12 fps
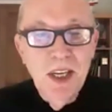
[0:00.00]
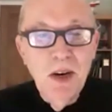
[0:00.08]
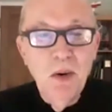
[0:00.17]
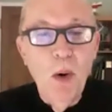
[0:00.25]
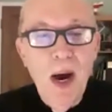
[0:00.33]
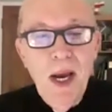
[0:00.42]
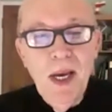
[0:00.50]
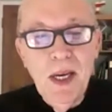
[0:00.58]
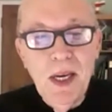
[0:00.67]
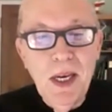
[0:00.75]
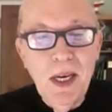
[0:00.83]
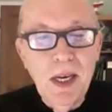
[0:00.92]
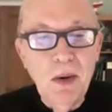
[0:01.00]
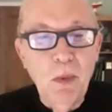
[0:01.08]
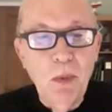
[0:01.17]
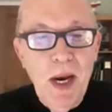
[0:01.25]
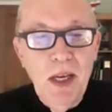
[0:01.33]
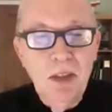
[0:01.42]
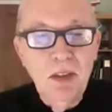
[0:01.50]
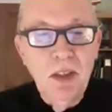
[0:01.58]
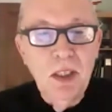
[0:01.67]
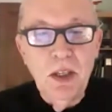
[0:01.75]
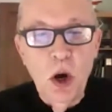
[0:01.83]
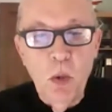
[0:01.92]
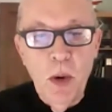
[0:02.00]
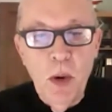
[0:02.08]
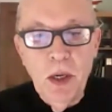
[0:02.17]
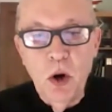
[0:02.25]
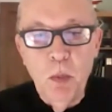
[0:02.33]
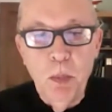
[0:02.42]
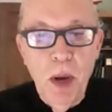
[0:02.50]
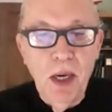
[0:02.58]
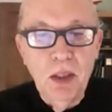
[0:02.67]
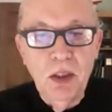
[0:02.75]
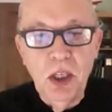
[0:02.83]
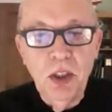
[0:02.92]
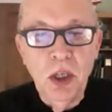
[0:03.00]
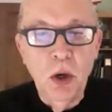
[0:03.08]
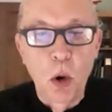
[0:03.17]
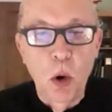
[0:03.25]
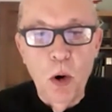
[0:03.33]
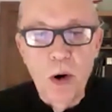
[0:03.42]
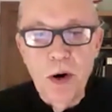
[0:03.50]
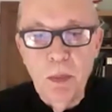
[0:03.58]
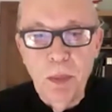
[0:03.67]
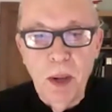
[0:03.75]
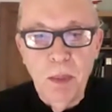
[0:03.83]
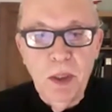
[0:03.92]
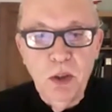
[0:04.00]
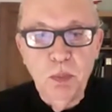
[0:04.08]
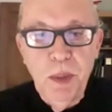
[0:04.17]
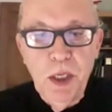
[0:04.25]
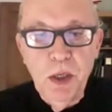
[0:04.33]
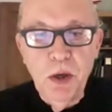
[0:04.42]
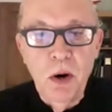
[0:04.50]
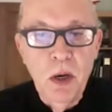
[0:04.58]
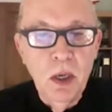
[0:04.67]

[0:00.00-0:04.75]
Why is it that no politician, orator, public speaker,